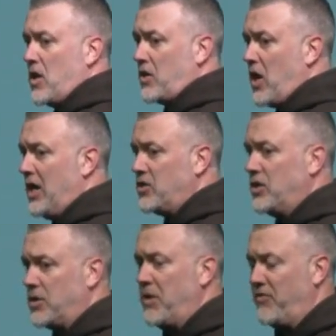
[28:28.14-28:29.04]
Cost
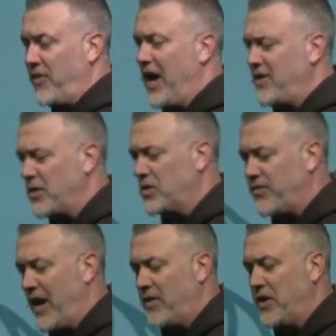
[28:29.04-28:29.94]
us about
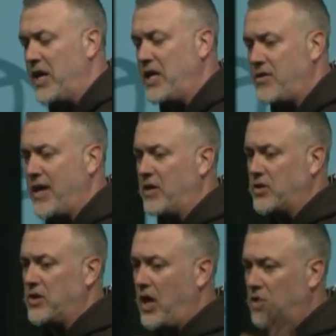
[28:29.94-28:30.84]

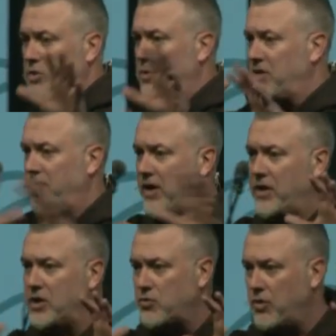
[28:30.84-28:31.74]
$580,000 to put the
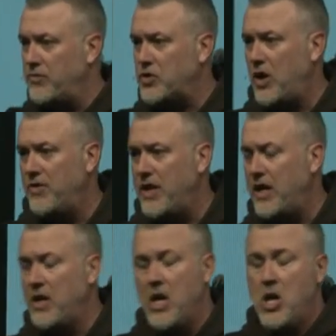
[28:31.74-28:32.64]
various roofs on
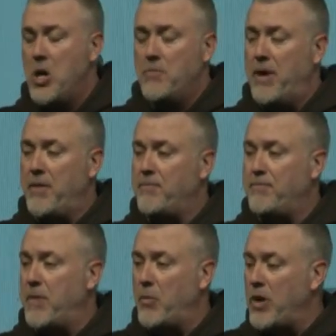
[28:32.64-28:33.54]
then.
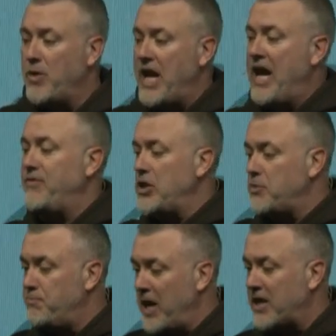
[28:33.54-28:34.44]
But we would have
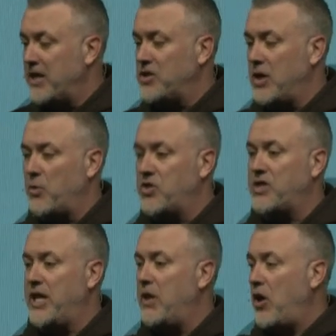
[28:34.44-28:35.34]
these buckets that were
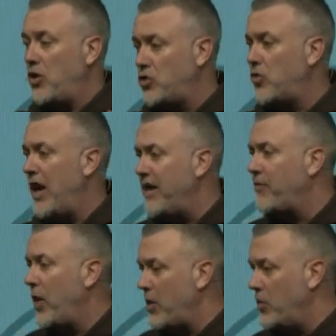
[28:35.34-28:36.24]
set out. Our
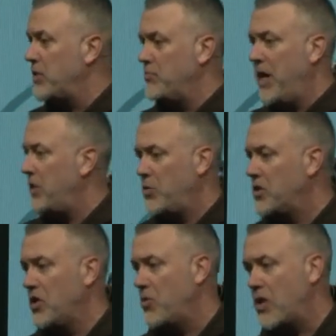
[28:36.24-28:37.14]
driveway was mud. There
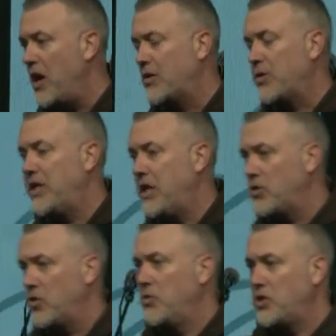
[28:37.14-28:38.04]
was no concrete
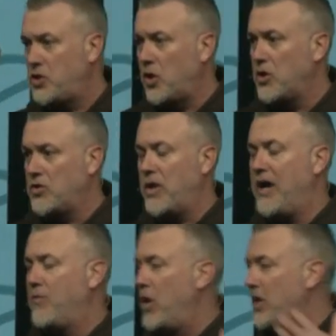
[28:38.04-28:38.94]
here. So it was dirt
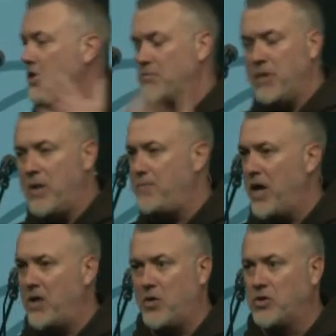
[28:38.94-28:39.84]
driveways and mud
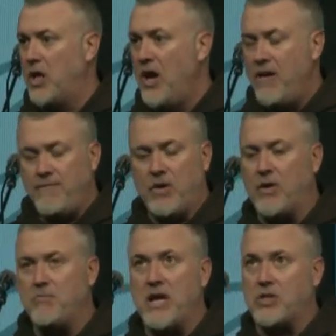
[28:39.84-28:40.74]
puddles,
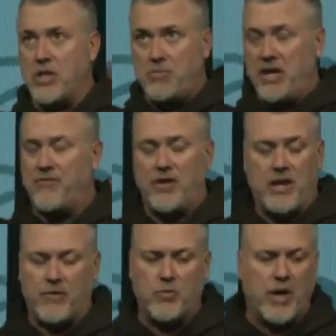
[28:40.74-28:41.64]
very messy. But if it
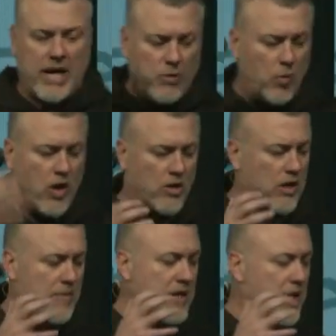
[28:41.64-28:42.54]
ever rained, water
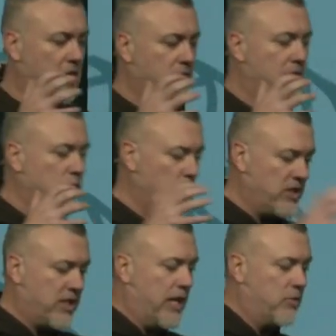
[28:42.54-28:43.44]
coming in and things,
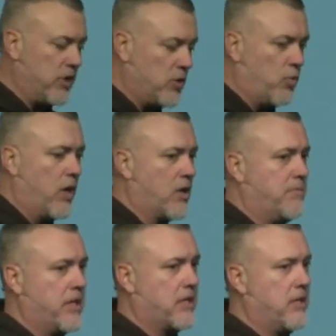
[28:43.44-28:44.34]
we'd set out these water
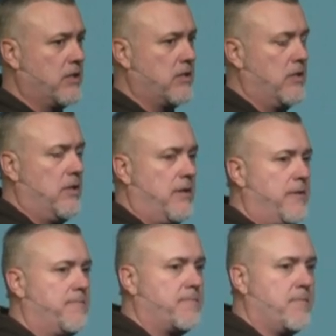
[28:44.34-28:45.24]
buckets.
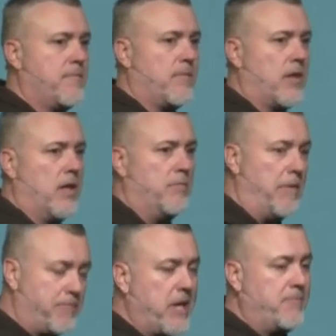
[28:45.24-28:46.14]

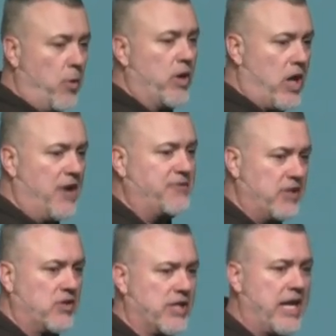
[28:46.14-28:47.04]
But people would
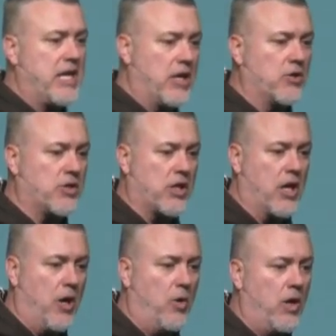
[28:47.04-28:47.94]
often say years
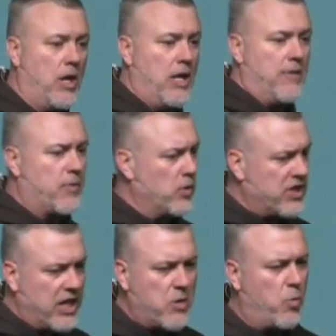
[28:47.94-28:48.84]
ago, if there
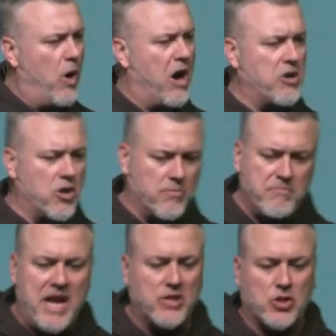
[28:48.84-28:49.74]
was any water or
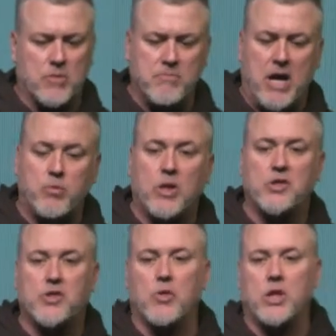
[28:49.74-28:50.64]
mess or mud,
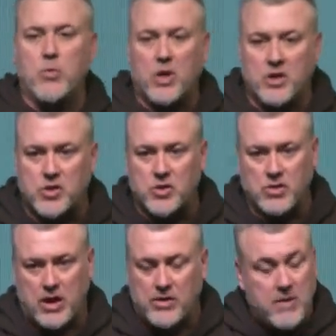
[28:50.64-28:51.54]
where's Julie? Where's
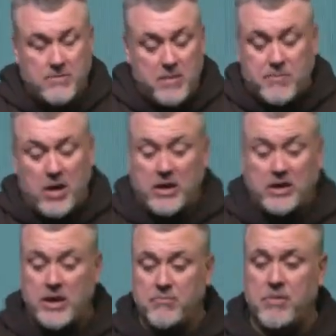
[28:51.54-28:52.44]
Julie? And they probably
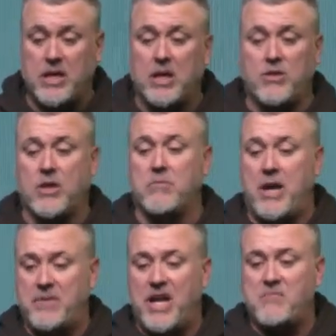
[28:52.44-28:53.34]
didn't mean anything
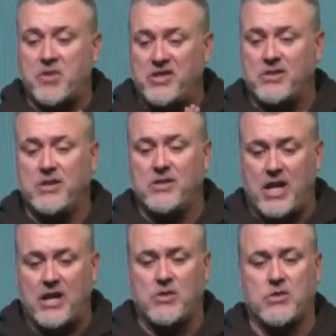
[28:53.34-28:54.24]
by it, but I preached an
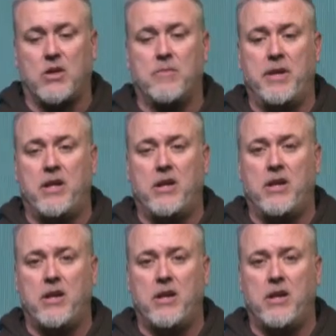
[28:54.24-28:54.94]
entire sermon.